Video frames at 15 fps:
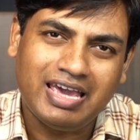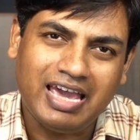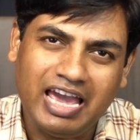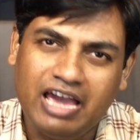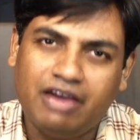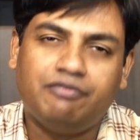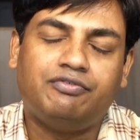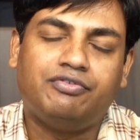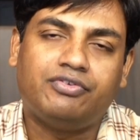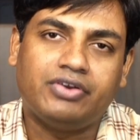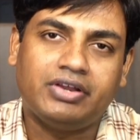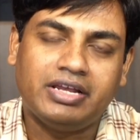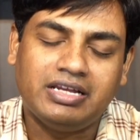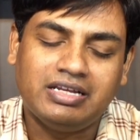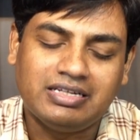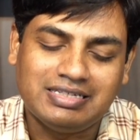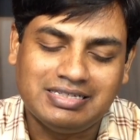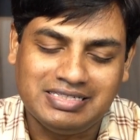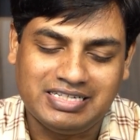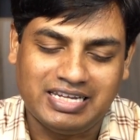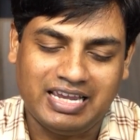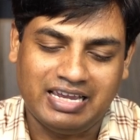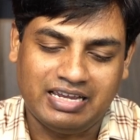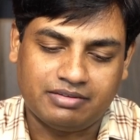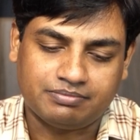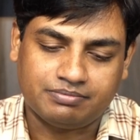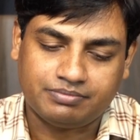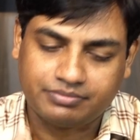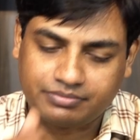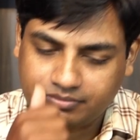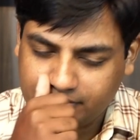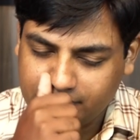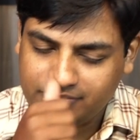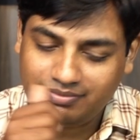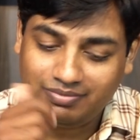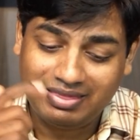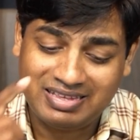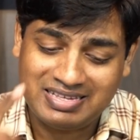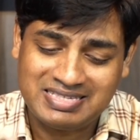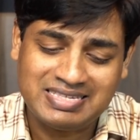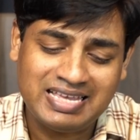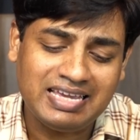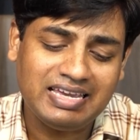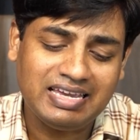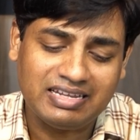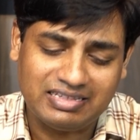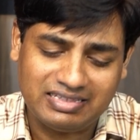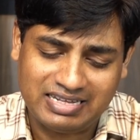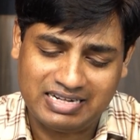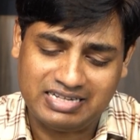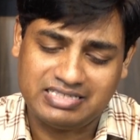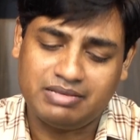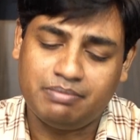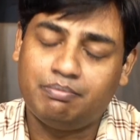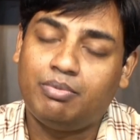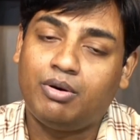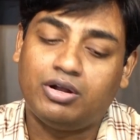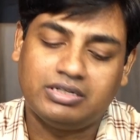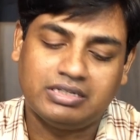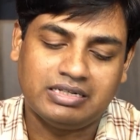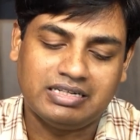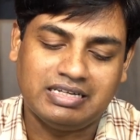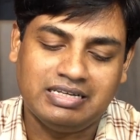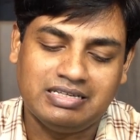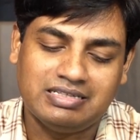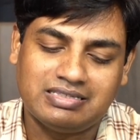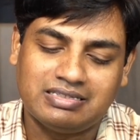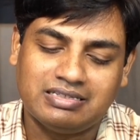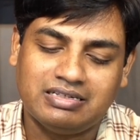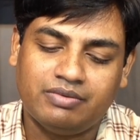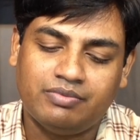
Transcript: every day. Second, that is important, is